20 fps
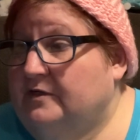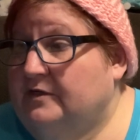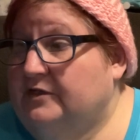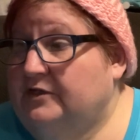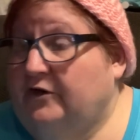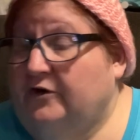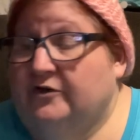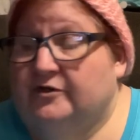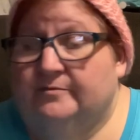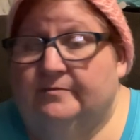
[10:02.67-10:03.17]

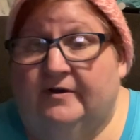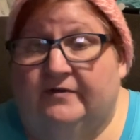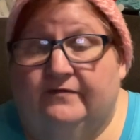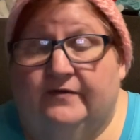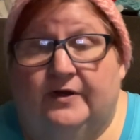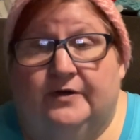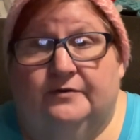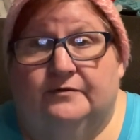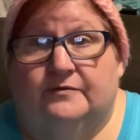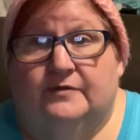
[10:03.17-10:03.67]
charge my
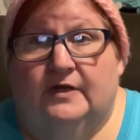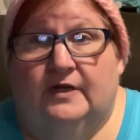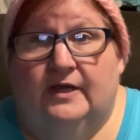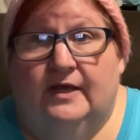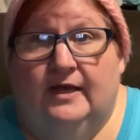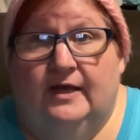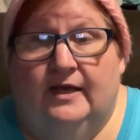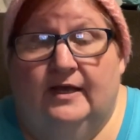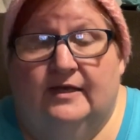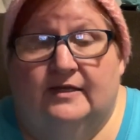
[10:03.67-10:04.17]
phone
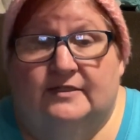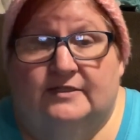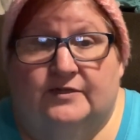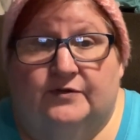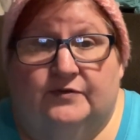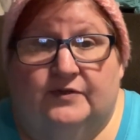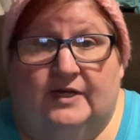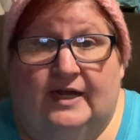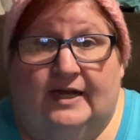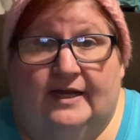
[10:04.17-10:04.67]
so
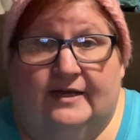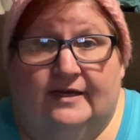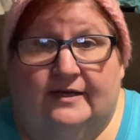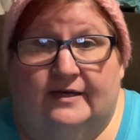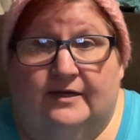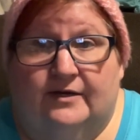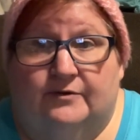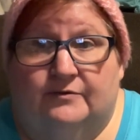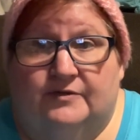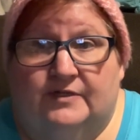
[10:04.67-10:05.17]
that I can
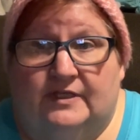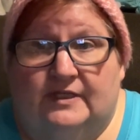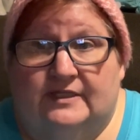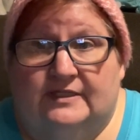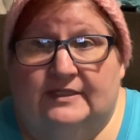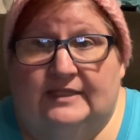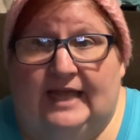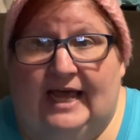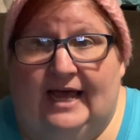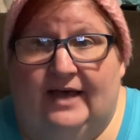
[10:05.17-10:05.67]
go to
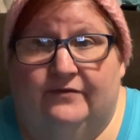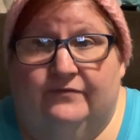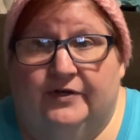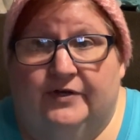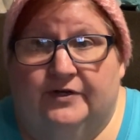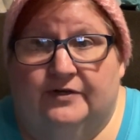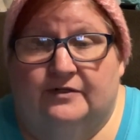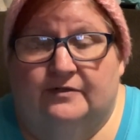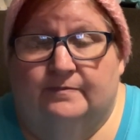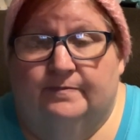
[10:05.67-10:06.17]
this live
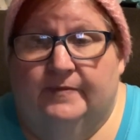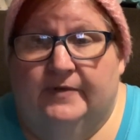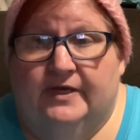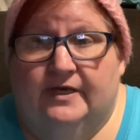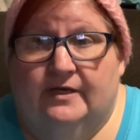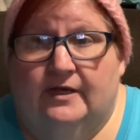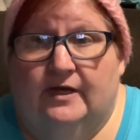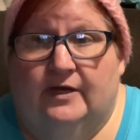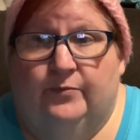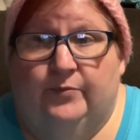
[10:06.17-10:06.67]
here
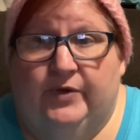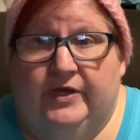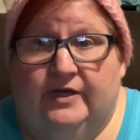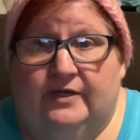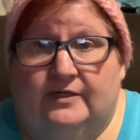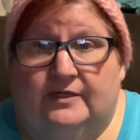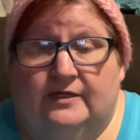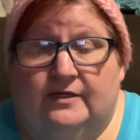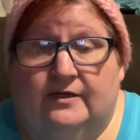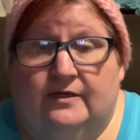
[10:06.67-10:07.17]
in a
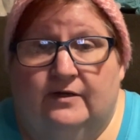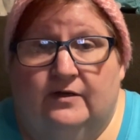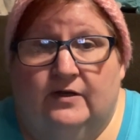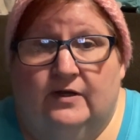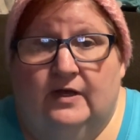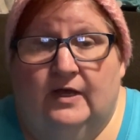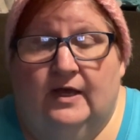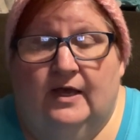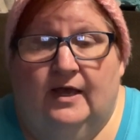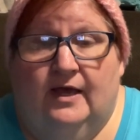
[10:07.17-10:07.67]
bit.
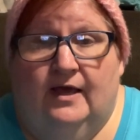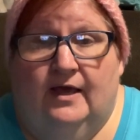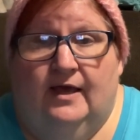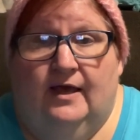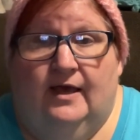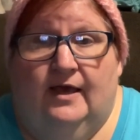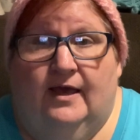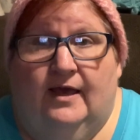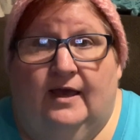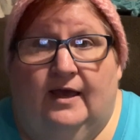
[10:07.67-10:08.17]

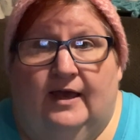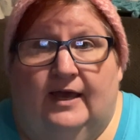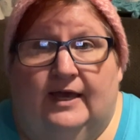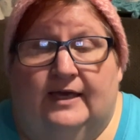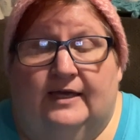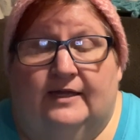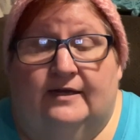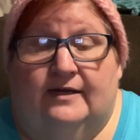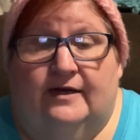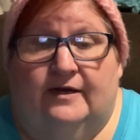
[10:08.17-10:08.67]

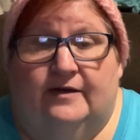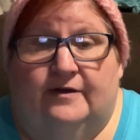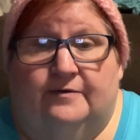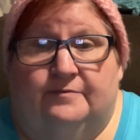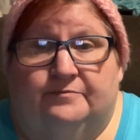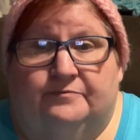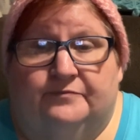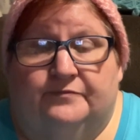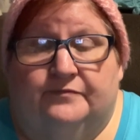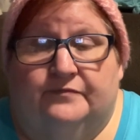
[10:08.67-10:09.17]
And